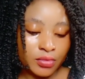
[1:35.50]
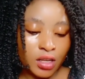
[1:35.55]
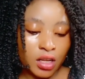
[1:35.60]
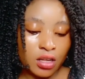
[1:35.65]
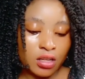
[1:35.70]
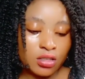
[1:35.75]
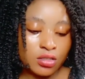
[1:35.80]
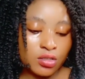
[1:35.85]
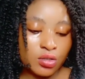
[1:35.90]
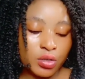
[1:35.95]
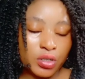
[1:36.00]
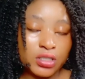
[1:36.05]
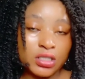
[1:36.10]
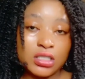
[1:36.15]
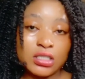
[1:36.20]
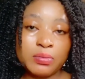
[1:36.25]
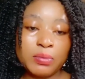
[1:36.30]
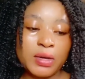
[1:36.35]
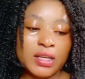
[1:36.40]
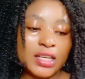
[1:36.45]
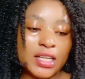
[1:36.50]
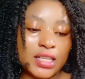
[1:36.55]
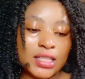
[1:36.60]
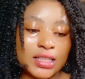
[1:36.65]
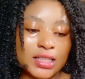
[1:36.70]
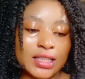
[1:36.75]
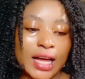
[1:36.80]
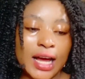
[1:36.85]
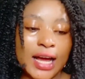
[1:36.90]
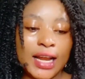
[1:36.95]
So it is made
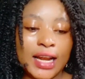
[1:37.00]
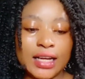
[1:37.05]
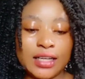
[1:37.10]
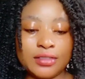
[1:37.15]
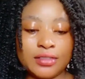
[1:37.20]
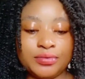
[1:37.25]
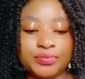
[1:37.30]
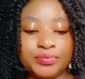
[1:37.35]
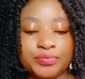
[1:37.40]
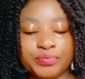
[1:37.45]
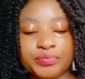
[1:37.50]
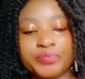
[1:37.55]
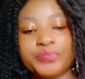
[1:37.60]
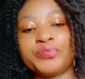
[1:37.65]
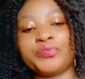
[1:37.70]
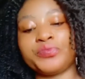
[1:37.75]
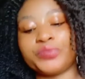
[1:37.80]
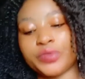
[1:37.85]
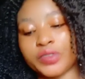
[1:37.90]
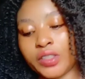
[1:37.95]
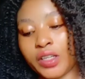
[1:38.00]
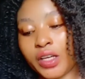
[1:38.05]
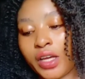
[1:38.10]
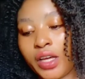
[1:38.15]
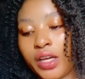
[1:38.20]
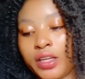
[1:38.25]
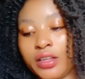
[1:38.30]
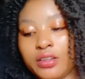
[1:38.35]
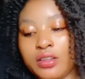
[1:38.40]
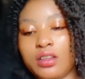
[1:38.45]
in Thailand,
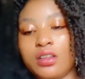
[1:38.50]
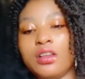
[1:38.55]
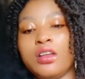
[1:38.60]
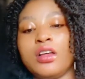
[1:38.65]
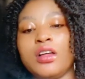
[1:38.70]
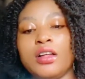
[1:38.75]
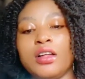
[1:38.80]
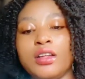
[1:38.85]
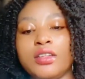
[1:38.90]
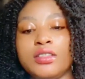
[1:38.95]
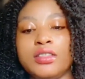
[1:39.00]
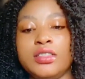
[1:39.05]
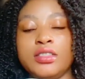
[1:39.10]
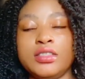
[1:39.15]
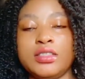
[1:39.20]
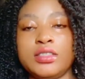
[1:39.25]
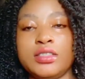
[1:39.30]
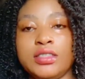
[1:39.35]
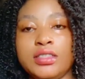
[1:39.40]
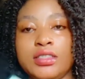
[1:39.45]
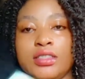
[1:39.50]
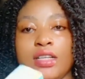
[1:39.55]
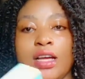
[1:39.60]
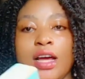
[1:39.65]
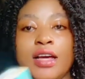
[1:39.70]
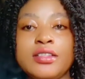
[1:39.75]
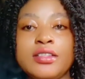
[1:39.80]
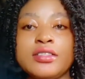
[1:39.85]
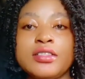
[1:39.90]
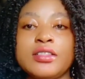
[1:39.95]
okay? And this is it,
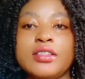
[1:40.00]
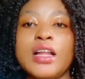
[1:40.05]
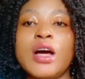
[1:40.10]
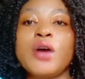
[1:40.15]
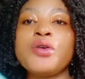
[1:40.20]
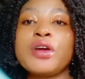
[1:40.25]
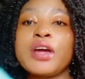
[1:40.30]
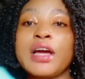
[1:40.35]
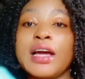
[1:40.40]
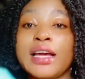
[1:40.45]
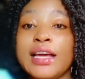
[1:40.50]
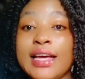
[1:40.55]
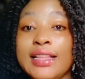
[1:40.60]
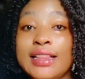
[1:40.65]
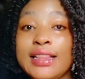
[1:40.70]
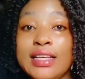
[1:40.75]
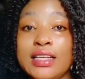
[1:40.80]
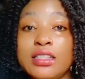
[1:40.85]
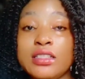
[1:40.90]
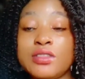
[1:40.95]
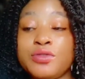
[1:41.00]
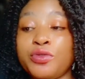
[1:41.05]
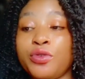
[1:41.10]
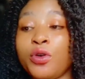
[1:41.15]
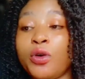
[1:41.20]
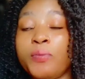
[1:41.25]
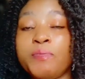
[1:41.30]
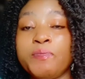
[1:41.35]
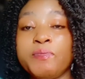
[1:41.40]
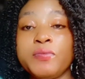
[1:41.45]
guys. Now you can get this
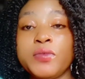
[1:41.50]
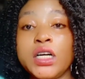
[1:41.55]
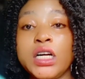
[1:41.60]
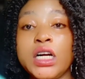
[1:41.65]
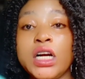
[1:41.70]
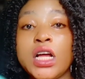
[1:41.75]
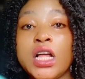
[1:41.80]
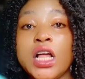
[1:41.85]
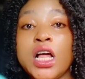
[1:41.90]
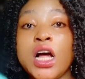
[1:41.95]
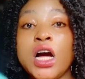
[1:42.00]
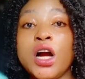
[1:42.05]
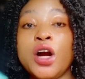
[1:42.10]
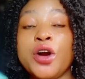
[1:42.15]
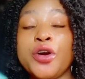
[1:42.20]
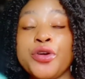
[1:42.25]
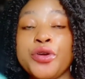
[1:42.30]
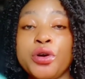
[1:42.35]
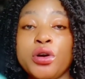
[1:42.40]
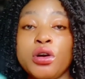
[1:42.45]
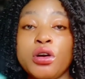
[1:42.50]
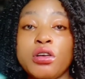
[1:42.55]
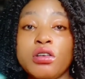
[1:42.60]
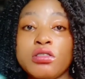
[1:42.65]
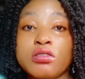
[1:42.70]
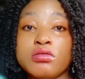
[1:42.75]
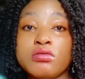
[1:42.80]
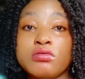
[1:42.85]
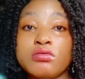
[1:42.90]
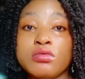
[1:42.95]
from your
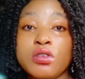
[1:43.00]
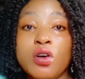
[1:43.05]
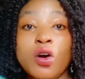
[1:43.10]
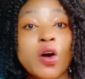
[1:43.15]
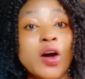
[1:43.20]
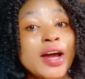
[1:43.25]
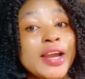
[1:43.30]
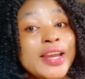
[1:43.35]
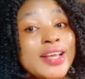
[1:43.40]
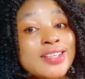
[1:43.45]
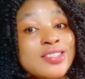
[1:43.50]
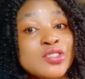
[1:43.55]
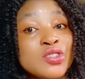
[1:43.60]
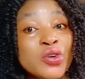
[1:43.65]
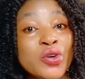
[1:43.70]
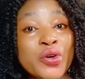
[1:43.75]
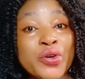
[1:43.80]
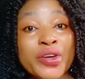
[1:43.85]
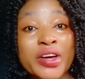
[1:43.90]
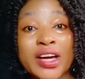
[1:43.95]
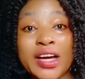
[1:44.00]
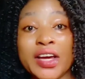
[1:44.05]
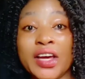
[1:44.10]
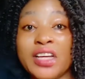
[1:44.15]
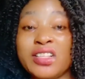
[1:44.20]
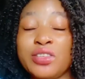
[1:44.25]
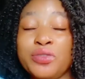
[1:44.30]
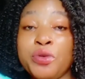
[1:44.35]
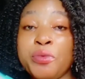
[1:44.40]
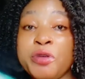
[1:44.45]
organic store, you can get
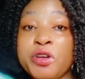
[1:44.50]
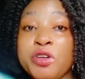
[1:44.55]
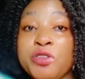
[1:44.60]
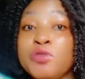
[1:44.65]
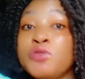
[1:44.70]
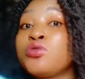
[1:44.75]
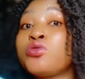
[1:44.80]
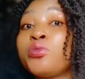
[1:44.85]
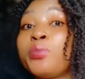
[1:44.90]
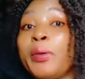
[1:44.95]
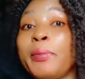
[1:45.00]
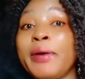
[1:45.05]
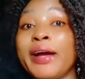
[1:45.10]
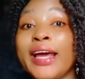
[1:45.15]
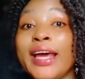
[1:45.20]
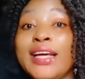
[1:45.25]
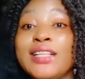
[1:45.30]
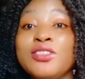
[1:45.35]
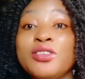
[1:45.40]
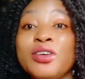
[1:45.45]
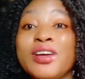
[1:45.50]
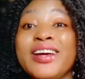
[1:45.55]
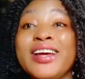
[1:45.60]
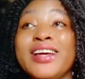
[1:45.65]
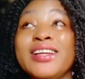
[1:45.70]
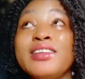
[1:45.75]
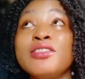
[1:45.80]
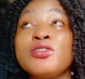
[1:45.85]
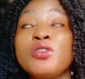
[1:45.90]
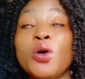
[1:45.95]
it from a good supermarket, you can
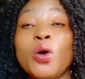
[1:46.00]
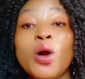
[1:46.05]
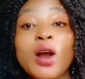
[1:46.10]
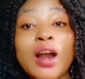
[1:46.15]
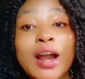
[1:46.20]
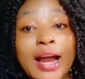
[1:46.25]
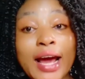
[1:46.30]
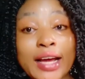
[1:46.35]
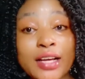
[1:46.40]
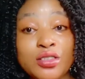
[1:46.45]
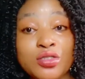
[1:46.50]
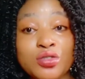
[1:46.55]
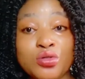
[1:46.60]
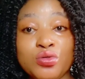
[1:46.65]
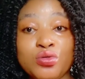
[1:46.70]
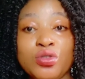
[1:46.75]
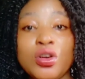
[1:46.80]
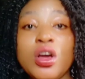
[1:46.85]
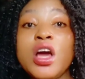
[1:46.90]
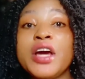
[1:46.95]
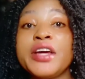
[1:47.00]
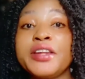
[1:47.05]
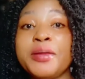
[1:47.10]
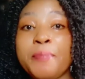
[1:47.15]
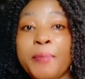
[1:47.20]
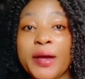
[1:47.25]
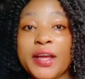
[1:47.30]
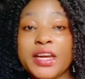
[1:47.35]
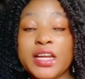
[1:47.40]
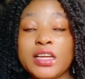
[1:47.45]
get it online too,
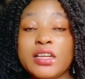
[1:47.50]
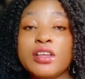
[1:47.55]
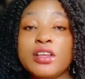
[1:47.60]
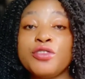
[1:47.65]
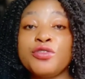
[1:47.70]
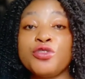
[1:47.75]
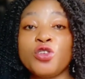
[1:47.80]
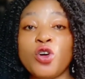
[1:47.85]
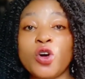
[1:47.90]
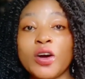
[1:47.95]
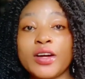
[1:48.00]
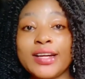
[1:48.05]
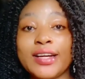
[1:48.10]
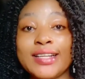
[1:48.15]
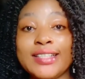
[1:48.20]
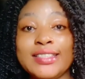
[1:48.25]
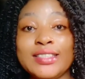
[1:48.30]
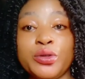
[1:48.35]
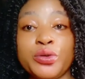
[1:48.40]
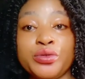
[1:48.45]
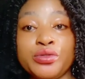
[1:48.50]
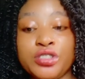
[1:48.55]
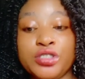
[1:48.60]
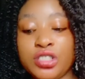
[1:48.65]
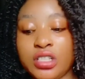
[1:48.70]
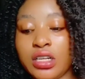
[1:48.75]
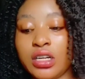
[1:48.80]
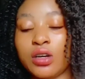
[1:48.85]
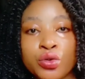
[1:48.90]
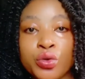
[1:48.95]
depending if you order the
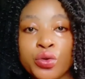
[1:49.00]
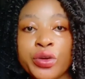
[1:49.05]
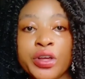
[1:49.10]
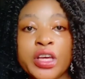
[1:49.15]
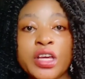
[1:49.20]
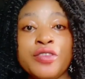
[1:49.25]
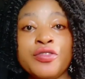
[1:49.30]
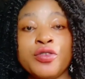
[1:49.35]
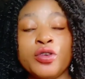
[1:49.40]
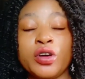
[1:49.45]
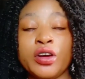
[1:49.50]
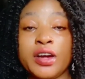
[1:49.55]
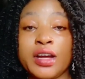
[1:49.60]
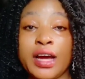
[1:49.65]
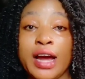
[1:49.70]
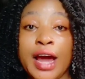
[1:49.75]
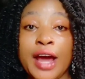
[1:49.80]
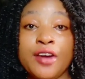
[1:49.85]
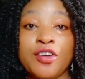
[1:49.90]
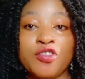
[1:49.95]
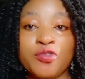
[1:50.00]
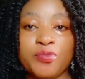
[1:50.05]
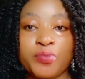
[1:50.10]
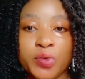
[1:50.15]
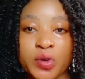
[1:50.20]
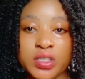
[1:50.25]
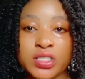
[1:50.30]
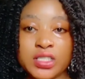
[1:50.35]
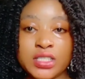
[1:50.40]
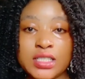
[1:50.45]
original. If you're the kind of
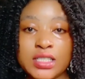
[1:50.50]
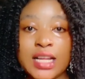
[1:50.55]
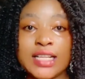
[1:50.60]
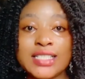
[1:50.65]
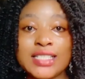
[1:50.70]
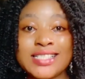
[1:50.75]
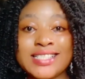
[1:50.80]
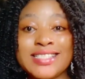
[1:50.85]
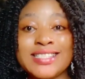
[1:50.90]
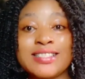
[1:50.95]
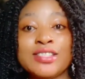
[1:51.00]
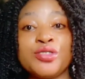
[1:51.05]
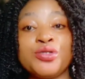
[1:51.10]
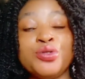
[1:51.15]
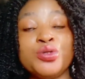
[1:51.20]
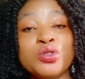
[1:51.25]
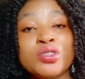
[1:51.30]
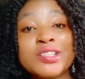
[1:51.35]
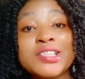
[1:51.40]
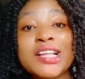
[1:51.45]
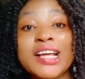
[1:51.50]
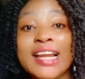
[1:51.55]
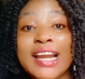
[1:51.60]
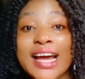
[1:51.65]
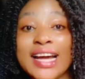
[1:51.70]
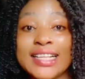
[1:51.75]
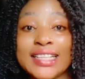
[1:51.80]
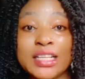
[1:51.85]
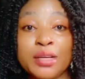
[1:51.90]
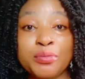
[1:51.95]
person that is using a
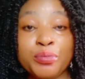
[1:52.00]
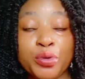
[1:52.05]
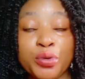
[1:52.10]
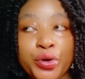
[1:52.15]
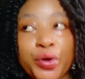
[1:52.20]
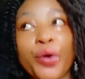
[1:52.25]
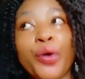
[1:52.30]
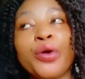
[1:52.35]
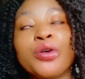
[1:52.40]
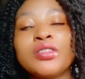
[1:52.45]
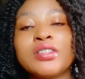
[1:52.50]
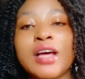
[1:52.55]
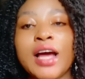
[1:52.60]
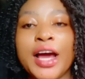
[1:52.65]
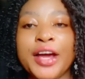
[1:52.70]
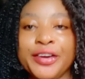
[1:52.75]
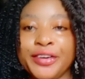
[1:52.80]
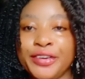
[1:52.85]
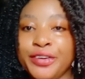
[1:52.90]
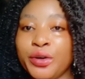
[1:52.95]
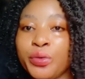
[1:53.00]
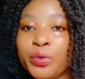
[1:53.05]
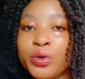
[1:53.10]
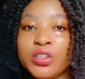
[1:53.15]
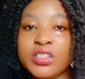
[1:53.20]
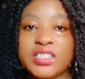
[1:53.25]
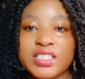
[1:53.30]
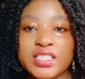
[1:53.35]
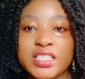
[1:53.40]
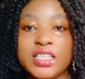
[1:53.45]
lightening product and you don't
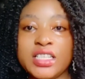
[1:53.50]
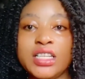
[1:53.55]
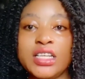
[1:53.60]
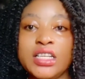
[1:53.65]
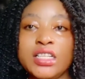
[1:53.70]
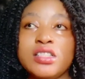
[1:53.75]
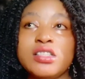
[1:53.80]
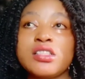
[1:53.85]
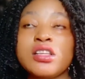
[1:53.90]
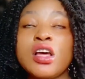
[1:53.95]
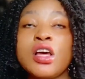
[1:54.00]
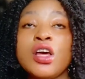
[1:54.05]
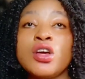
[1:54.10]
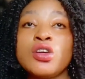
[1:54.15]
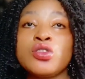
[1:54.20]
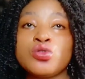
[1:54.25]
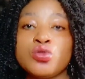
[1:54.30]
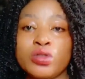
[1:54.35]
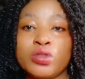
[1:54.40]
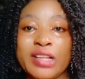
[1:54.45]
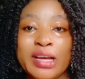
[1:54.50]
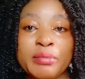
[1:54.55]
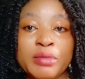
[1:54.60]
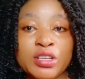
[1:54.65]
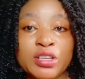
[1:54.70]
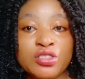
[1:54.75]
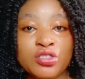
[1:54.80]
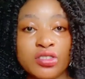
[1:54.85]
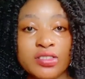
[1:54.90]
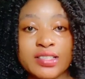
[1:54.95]
want it to
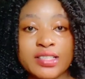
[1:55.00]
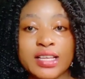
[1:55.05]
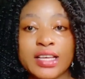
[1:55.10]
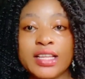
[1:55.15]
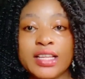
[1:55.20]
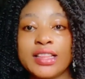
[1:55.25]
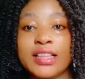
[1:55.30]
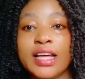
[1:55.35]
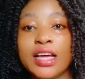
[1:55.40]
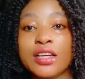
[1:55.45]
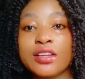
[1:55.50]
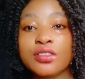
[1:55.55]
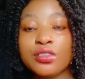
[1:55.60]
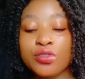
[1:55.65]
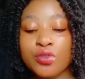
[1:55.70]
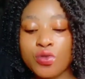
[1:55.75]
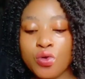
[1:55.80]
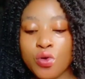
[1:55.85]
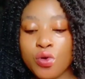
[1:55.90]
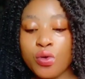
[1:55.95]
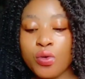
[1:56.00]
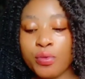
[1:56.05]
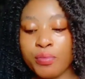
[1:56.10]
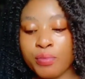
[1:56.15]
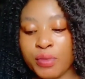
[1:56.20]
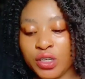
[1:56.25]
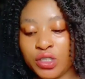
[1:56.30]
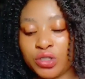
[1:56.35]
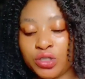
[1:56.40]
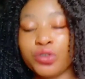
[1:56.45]
damage your skin, then go
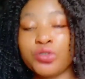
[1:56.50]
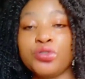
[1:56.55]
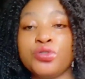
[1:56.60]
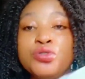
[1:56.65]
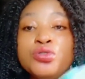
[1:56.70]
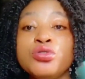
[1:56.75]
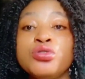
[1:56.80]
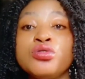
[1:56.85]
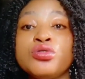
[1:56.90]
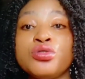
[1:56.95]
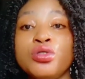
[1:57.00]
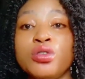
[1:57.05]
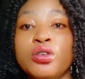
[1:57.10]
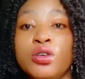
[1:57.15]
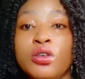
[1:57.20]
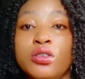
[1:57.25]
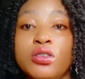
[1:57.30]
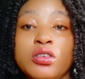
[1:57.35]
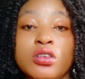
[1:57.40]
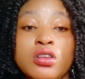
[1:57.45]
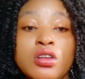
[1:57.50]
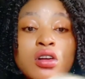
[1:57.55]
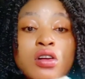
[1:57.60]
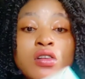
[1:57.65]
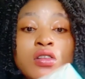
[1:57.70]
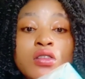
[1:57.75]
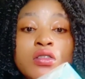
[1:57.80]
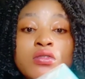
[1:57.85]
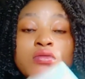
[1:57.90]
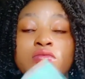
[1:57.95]
make sure you use your
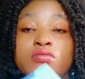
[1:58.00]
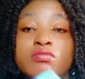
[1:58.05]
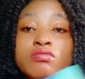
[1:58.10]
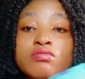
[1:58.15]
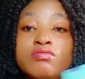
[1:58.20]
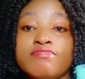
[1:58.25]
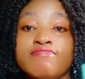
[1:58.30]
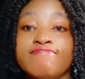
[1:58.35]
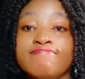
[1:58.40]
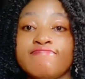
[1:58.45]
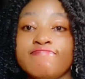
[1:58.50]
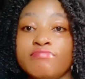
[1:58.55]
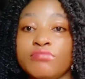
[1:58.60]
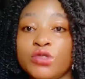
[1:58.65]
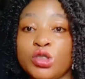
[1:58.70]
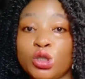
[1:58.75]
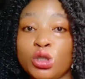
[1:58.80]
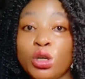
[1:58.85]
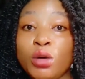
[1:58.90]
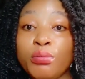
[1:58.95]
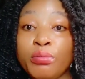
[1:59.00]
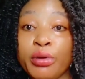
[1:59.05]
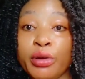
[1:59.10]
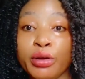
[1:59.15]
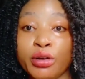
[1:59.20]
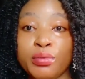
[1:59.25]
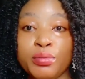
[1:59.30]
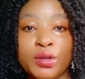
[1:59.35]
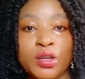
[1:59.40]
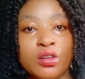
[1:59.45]

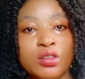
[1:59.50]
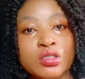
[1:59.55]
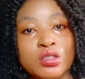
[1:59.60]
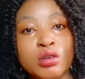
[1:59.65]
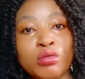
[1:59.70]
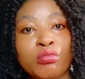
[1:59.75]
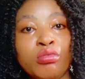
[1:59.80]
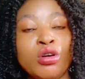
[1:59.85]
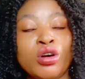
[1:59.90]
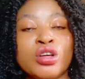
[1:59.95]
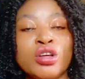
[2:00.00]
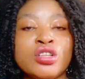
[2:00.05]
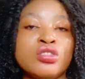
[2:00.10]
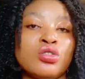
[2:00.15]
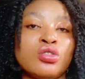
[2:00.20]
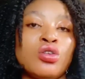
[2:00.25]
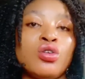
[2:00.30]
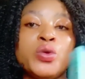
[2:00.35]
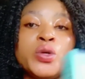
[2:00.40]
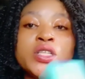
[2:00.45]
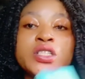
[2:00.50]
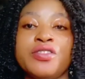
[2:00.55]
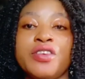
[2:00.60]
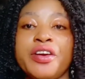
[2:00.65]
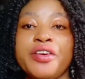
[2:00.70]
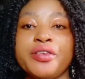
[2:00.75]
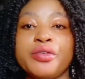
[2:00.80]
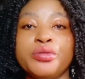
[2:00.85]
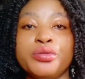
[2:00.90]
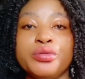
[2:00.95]
sunblock, because sunblock is always
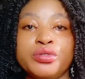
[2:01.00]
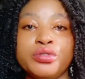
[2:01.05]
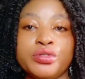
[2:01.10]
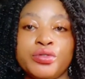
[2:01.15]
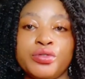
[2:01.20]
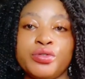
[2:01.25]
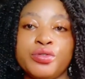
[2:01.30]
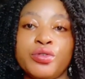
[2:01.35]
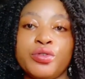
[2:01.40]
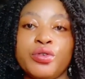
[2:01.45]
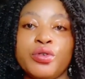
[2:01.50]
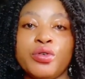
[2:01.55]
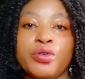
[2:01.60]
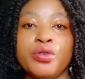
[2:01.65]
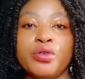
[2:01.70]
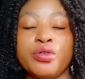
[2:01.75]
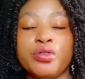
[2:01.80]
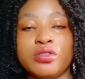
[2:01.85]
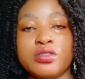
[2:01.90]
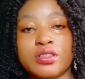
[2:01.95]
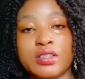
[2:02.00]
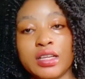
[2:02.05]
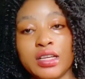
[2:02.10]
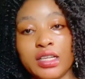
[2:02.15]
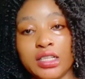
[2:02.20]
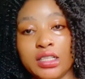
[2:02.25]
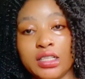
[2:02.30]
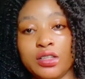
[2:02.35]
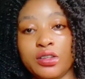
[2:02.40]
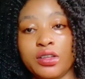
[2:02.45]
very good for your skin.